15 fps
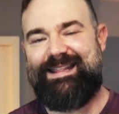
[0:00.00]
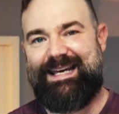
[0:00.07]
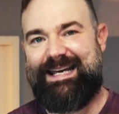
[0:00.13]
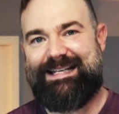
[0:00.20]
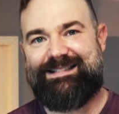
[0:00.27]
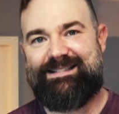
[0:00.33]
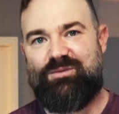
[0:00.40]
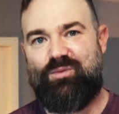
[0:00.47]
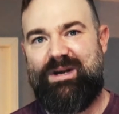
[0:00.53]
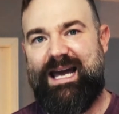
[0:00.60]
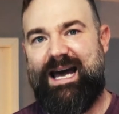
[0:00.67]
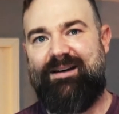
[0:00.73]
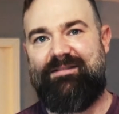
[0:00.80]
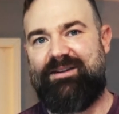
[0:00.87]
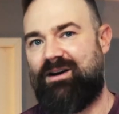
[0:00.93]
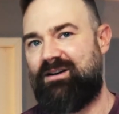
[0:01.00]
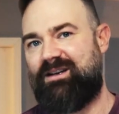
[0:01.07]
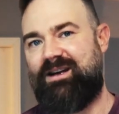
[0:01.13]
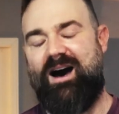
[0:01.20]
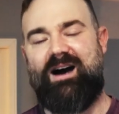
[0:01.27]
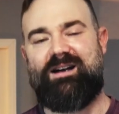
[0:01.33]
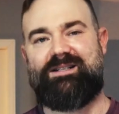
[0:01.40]
things. We have an
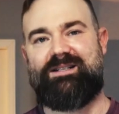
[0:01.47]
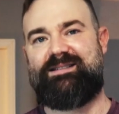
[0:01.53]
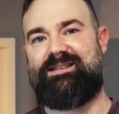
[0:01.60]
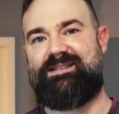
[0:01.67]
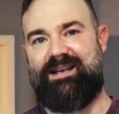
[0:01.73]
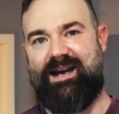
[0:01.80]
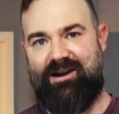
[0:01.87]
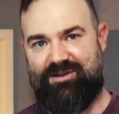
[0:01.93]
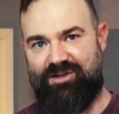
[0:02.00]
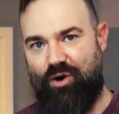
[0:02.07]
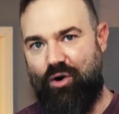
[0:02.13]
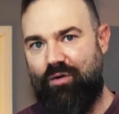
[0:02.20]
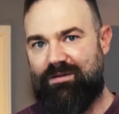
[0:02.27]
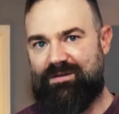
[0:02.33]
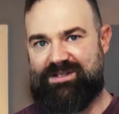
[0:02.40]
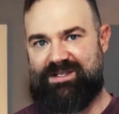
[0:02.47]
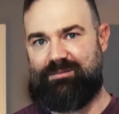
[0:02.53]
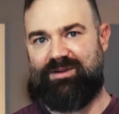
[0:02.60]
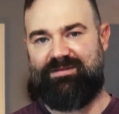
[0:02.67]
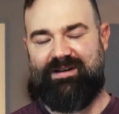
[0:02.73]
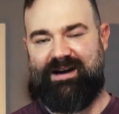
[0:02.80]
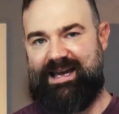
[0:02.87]
unconscious desire to
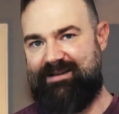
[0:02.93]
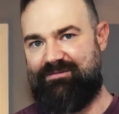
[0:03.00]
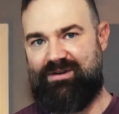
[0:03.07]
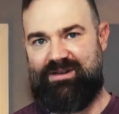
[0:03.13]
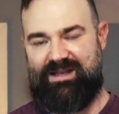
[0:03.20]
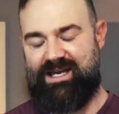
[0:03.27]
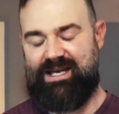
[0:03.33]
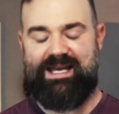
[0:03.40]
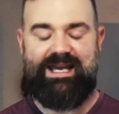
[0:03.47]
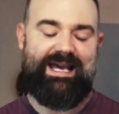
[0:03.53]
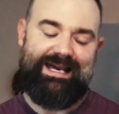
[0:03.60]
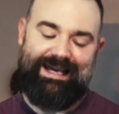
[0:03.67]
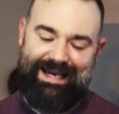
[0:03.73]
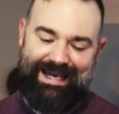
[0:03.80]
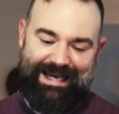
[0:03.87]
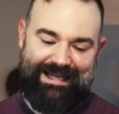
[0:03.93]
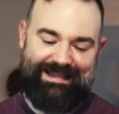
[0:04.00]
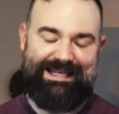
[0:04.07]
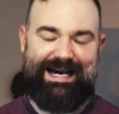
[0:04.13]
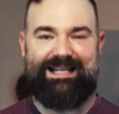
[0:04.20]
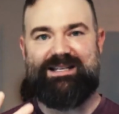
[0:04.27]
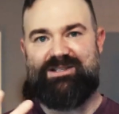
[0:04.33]
oversimplify everything,
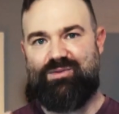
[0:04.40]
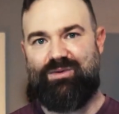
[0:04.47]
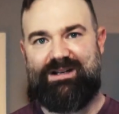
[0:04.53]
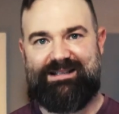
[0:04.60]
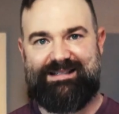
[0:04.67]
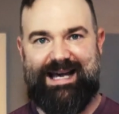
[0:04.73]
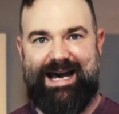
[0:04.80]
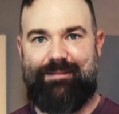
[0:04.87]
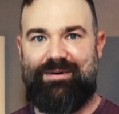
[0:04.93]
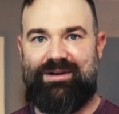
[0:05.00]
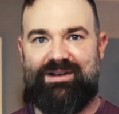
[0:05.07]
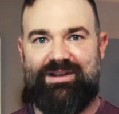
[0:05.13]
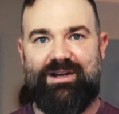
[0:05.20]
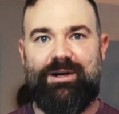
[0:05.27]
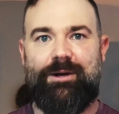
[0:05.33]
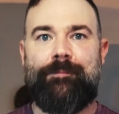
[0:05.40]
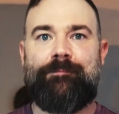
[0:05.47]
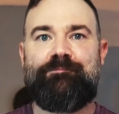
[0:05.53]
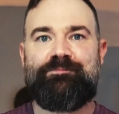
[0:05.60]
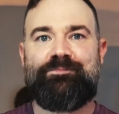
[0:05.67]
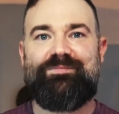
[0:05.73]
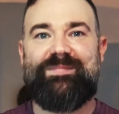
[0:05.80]
and that is what has happened
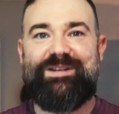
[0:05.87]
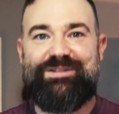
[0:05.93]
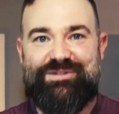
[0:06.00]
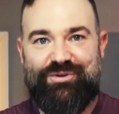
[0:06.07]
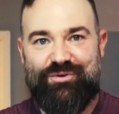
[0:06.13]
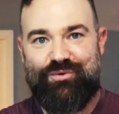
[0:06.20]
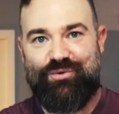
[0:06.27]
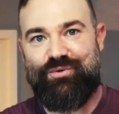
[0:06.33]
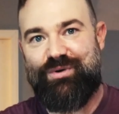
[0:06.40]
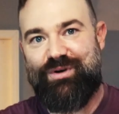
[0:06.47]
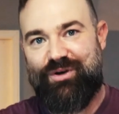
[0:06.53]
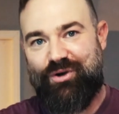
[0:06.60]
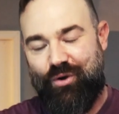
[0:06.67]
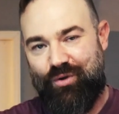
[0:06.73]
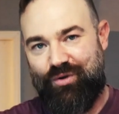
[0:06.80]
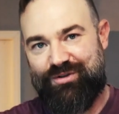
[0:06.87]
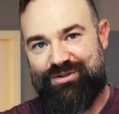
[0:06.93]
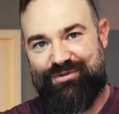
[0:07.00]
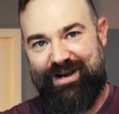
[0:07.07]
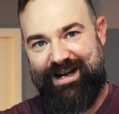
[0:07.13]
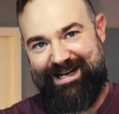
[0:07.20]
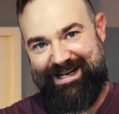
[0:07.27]
to cold
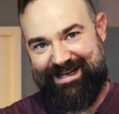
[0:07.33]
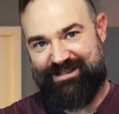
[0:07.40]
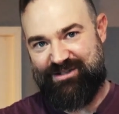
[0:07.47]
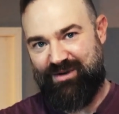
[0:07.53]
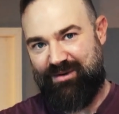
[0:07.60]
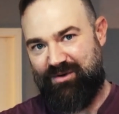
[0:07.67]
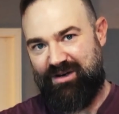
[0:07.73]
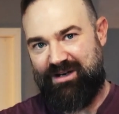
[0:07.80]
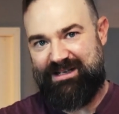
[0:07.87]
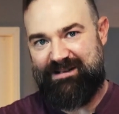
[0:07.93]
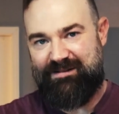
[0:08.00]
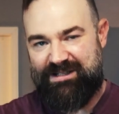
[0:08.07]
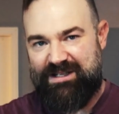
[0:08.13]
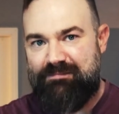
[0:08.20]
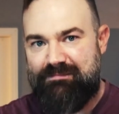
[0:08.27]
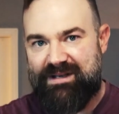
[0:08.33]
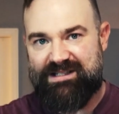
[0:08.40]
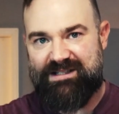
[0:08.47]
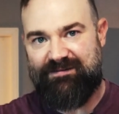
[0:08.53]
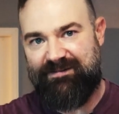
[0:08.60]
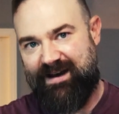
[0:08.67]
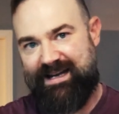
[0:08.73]
training. And so I'm going to
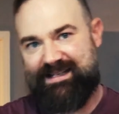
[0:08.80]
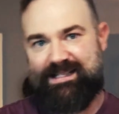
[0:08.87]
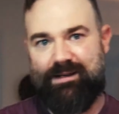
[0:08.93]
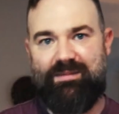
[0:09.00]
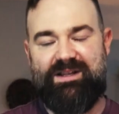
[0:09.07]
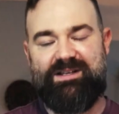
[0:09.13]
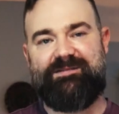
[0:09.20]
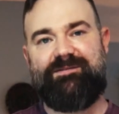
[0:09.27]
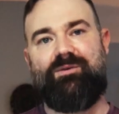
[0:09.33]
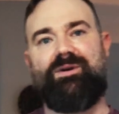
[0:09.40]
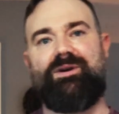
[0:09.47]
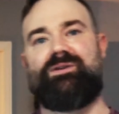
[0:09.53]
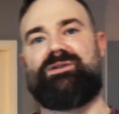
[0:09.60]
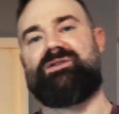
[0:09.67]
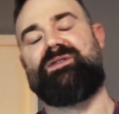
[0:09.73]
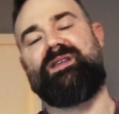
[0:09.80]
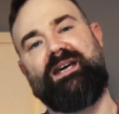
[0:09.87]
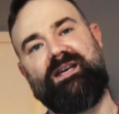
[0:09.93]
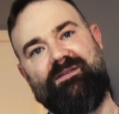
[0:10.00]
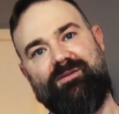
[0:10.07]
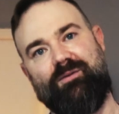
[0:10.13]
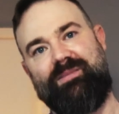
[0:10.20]
demystify some of this for you, so
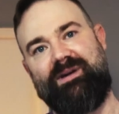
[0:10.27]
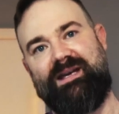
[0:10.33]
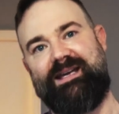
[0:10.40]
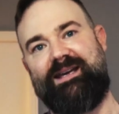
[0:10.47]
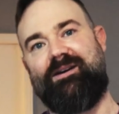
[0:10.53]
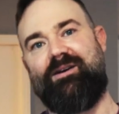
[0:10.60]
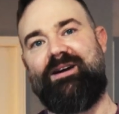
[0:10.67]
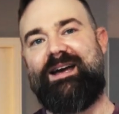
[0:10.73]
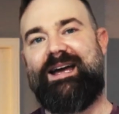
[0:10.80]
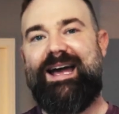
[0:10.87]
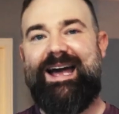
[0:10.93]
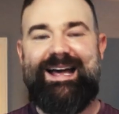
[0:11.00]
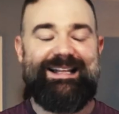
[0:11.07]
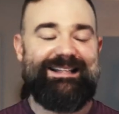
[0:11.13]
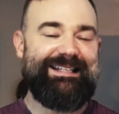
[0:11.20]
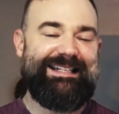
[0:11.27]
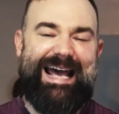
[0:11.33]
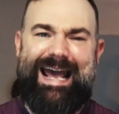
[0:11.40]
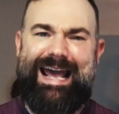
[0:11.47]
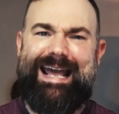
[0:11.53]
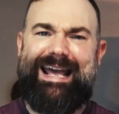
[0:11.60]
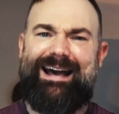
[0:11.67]
thank you for being here.
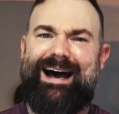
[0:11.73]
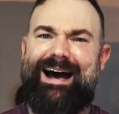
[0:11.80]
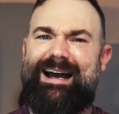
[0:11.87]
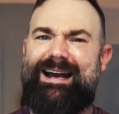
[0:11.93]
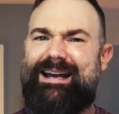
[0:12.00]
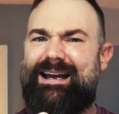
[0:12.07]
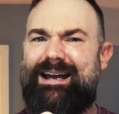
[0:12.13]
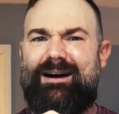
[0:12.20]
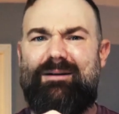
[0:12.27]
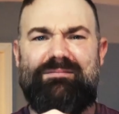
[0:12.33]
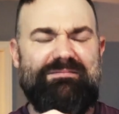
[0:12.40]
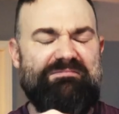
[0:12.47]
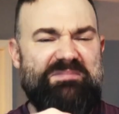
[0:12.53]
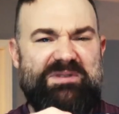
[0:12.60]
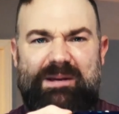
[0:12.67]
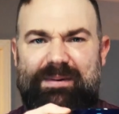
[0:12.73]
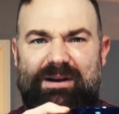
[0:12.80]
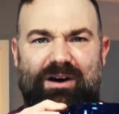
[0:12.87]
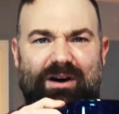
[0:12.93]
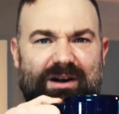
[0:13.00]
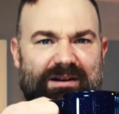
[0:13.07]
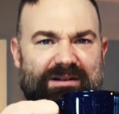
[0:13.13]
Today I am
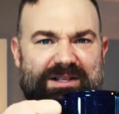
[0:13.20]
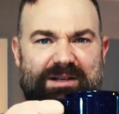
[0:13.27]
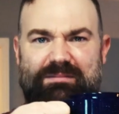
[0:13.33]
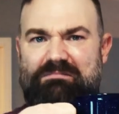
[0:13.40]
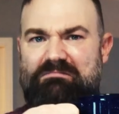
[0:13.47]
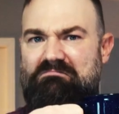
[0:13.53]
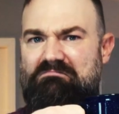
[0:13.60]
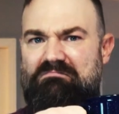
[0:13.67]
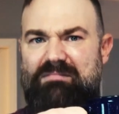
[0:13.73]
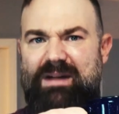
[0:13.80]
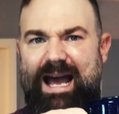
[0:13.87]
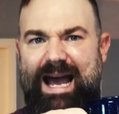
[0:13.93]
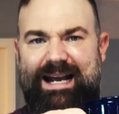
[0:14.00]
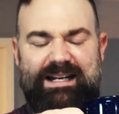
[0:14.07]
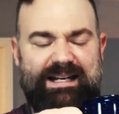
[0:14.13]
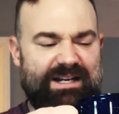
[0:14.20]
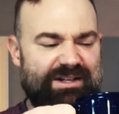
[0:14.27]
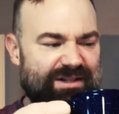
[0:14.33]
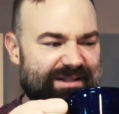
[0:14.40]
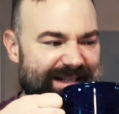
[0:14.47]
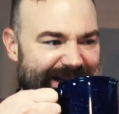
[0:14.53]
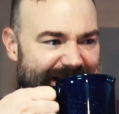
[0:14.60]
sipping on some
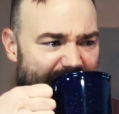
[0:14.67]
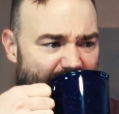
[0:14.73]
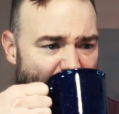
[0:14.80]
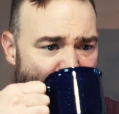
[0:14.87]
Akinesia tea.